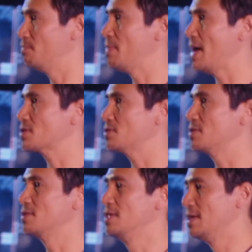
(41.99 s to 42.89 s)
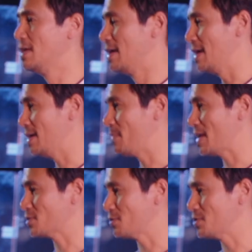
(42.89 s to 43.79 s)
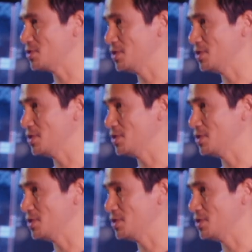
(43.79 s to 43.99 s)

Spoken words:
pastor, Pastor Christian and